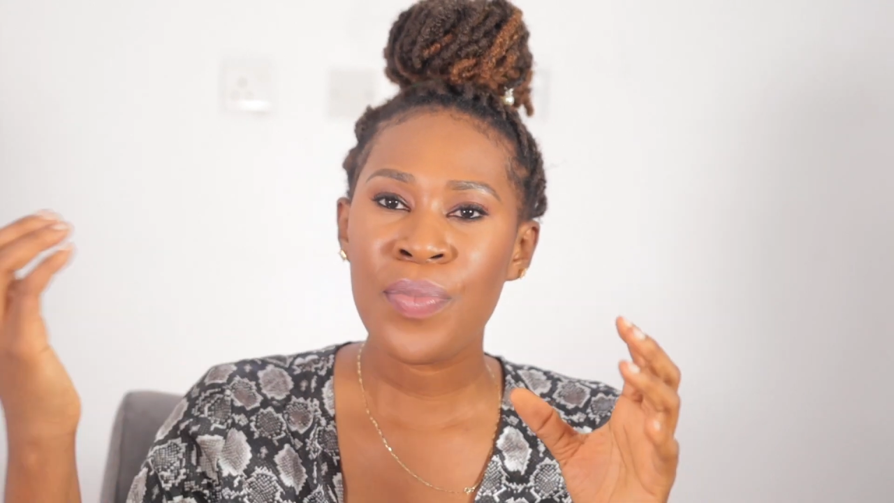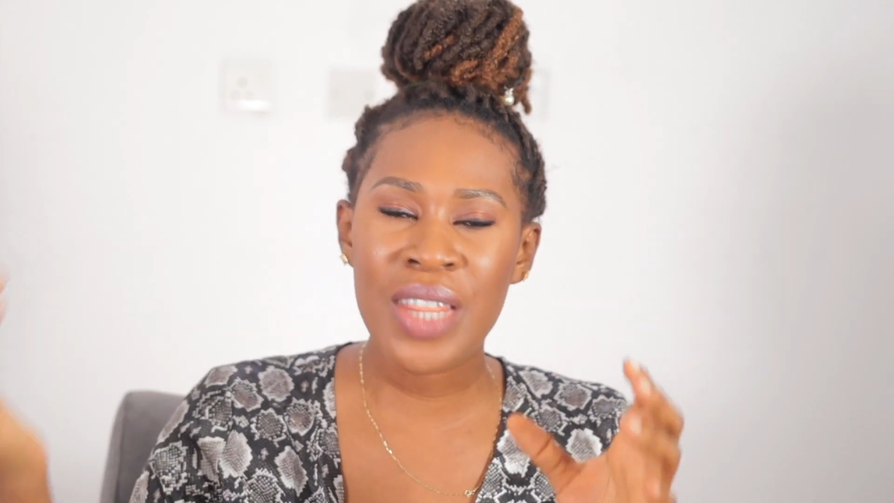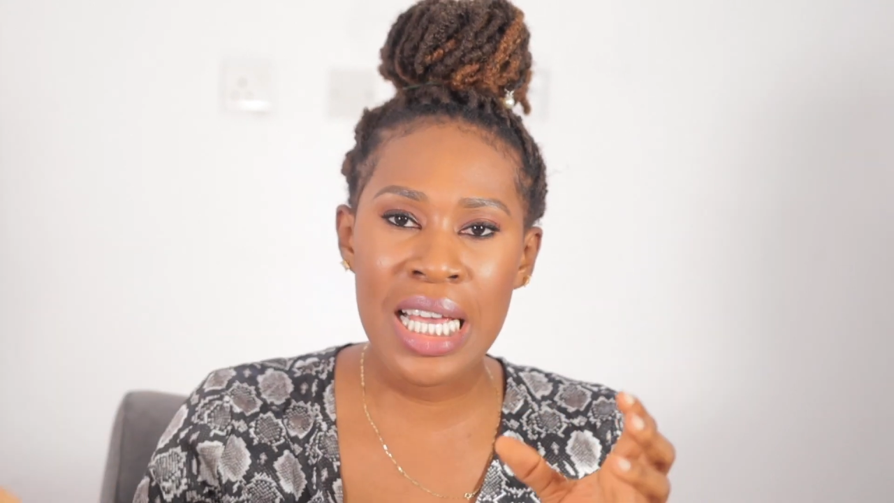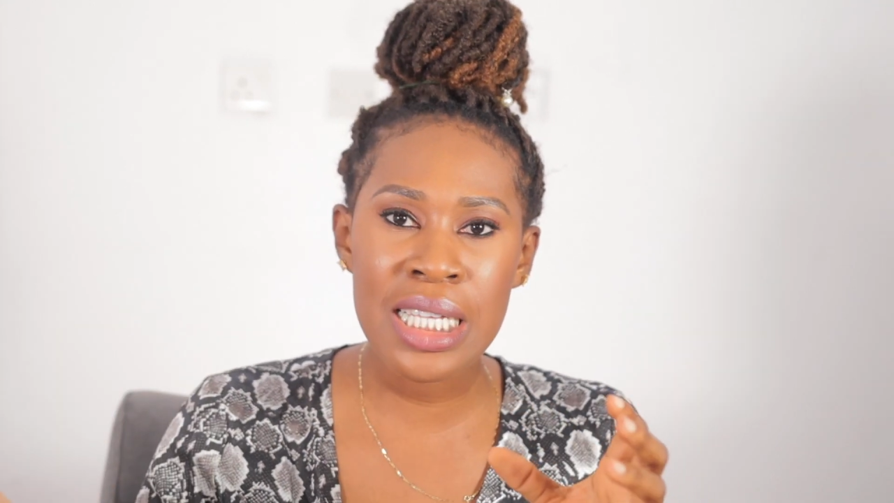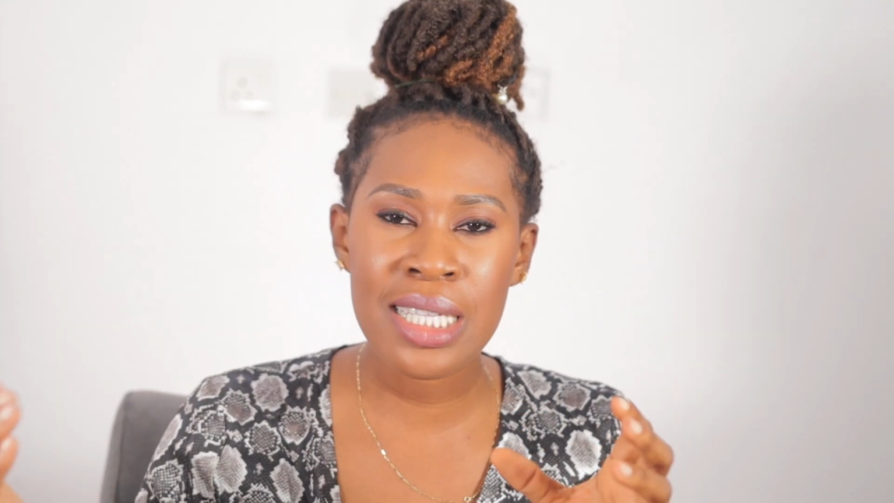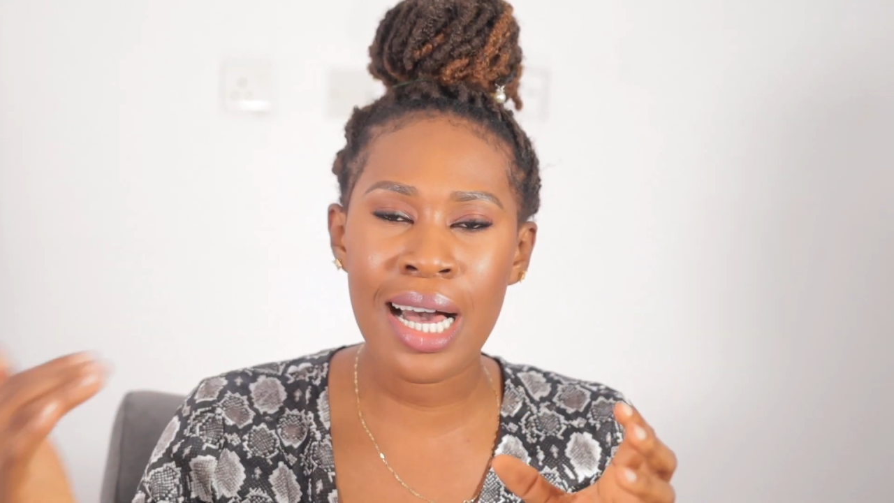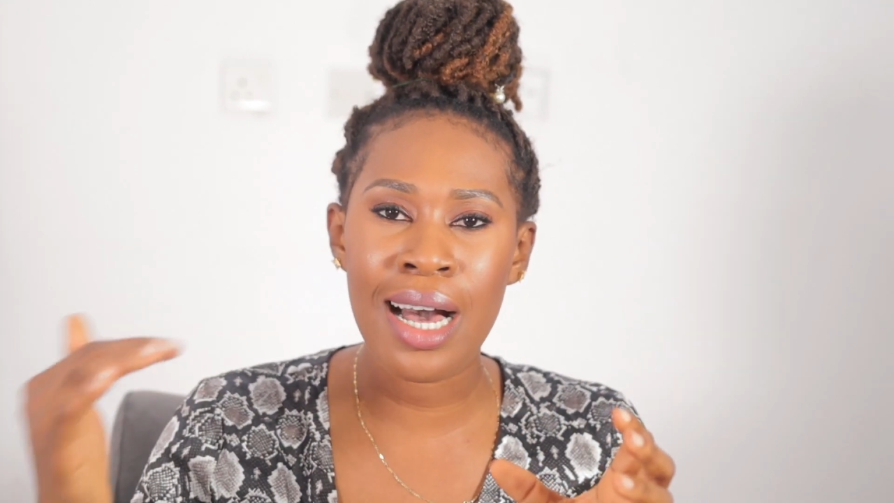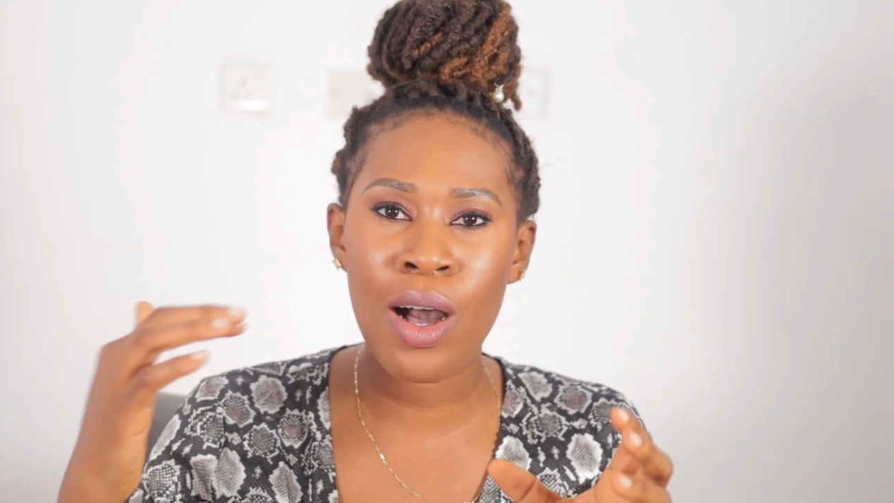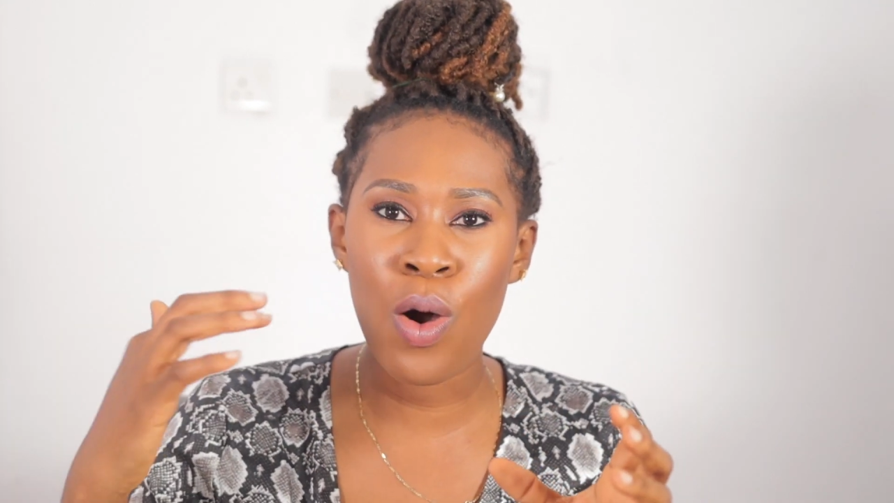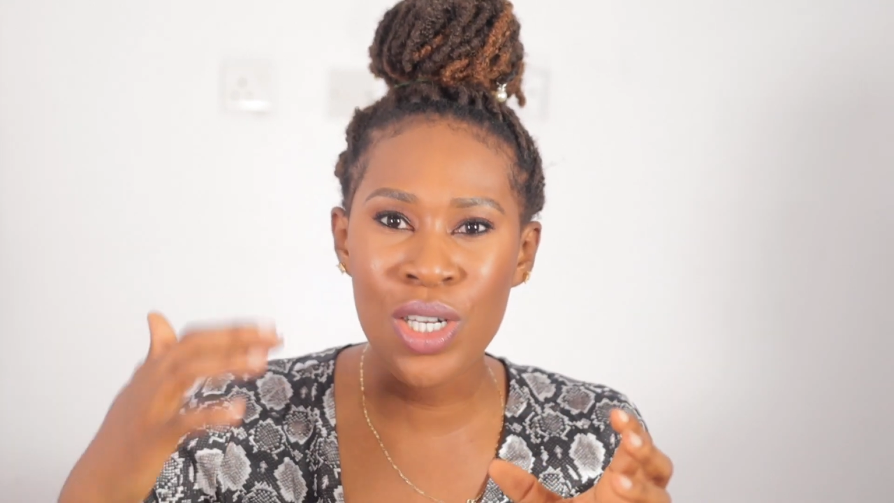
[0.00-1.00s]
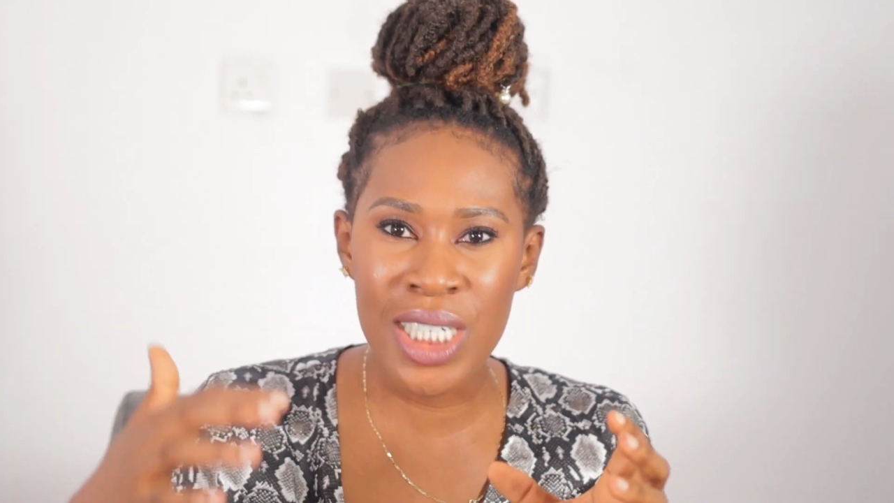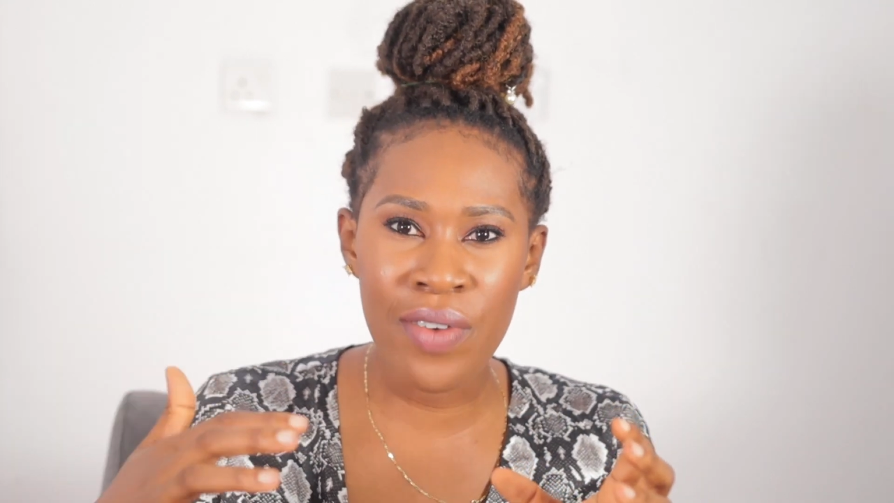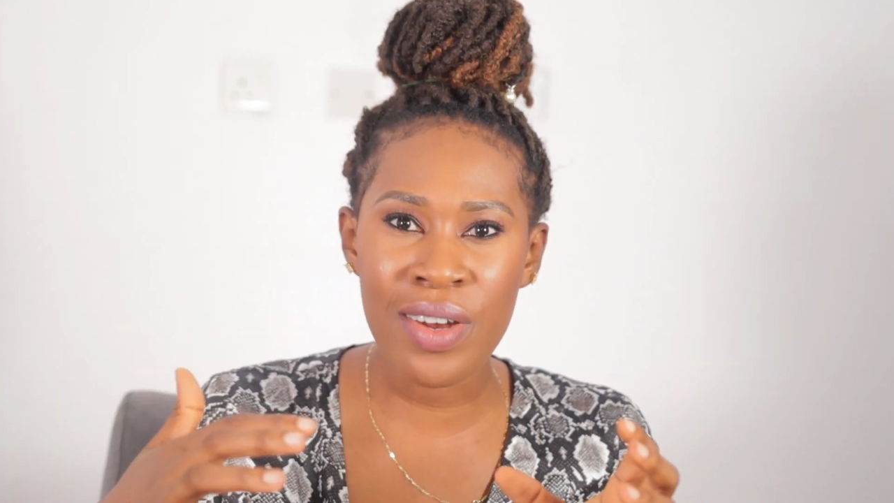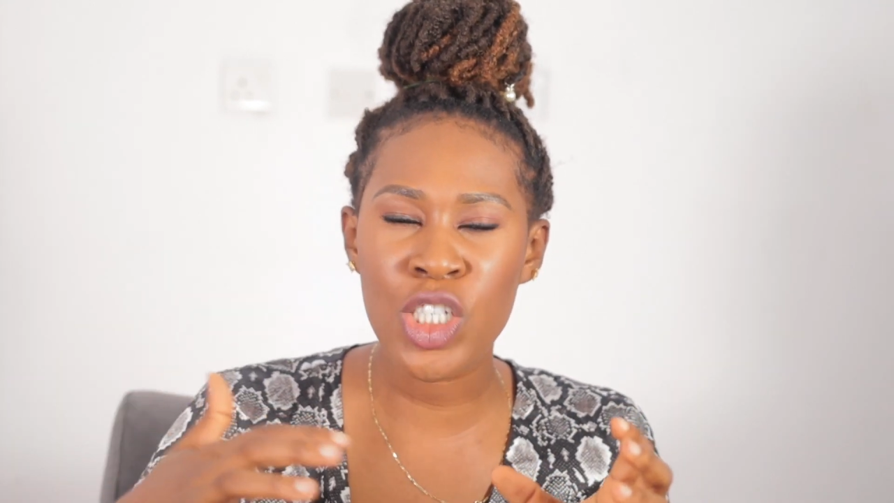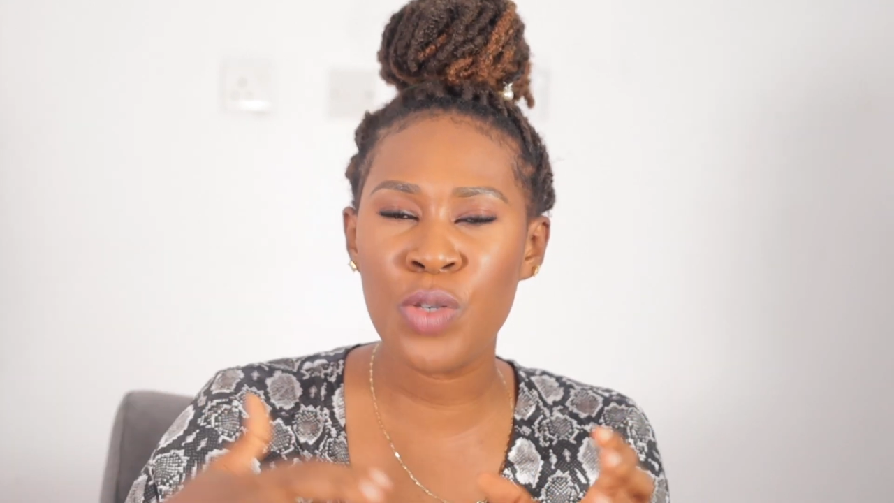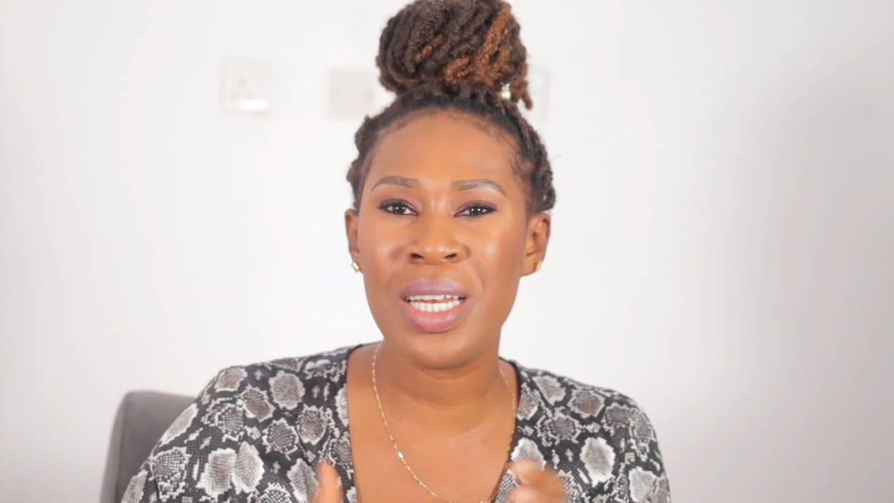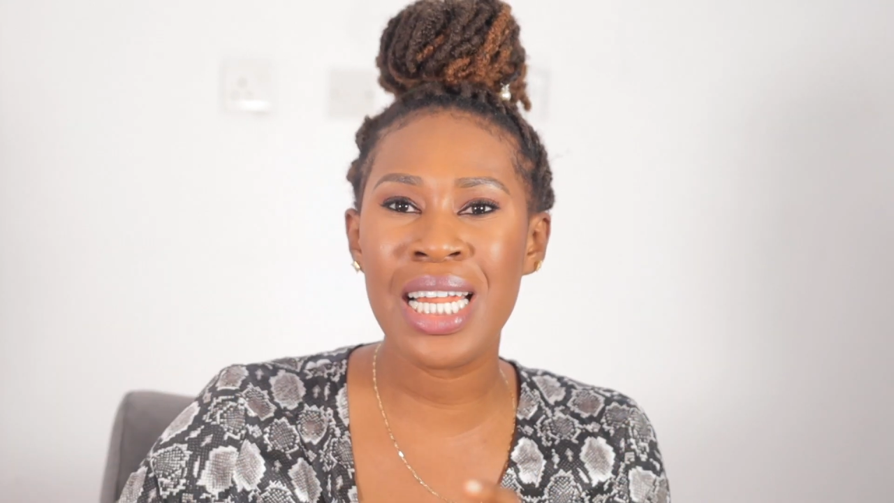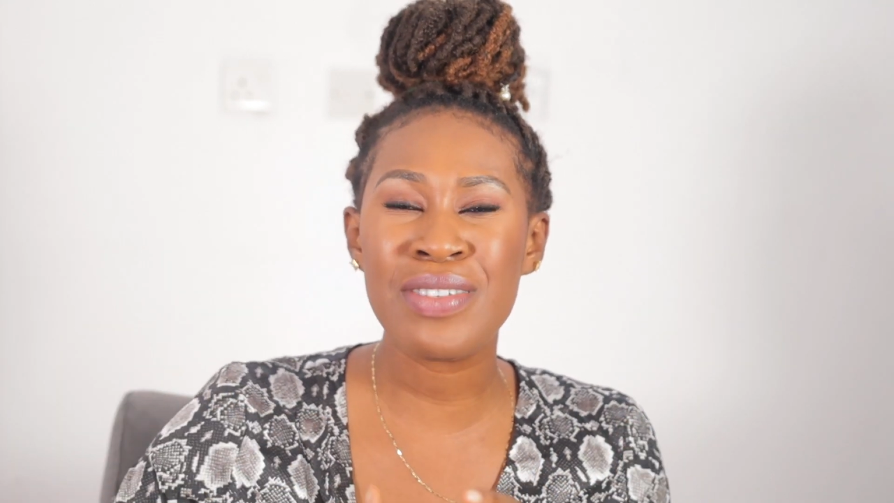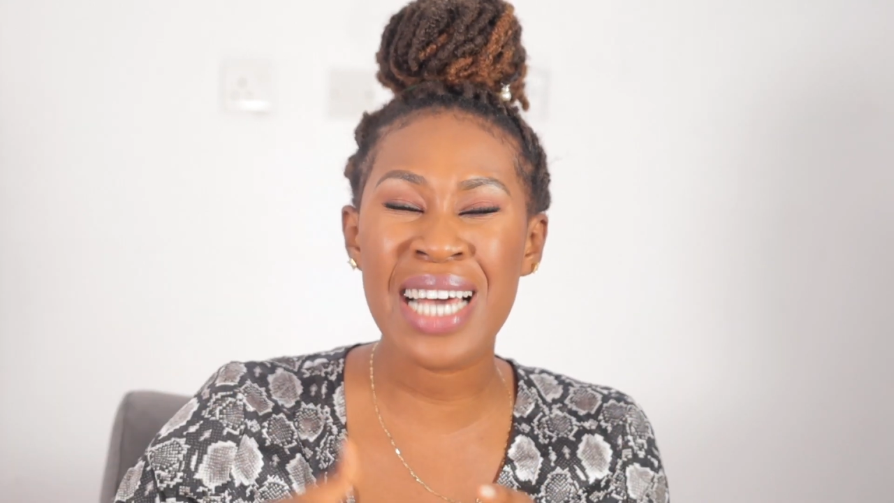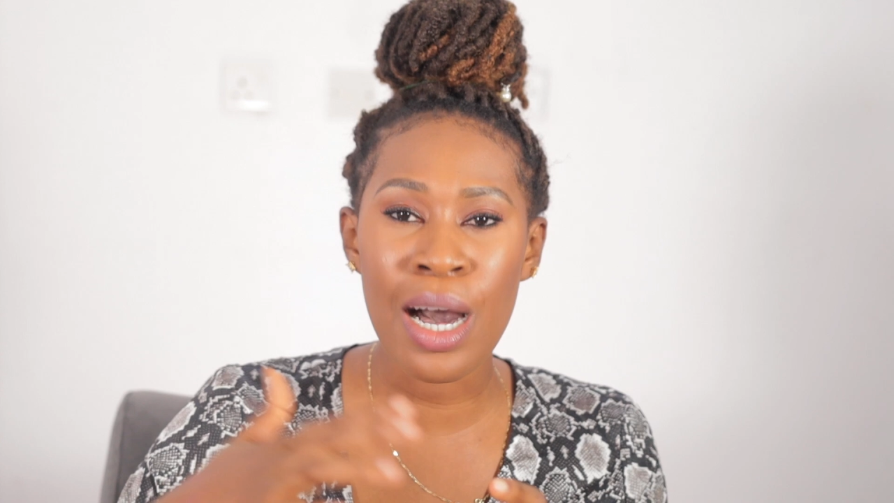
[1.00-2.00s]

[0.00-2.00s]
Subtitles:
things that ordinarily should be left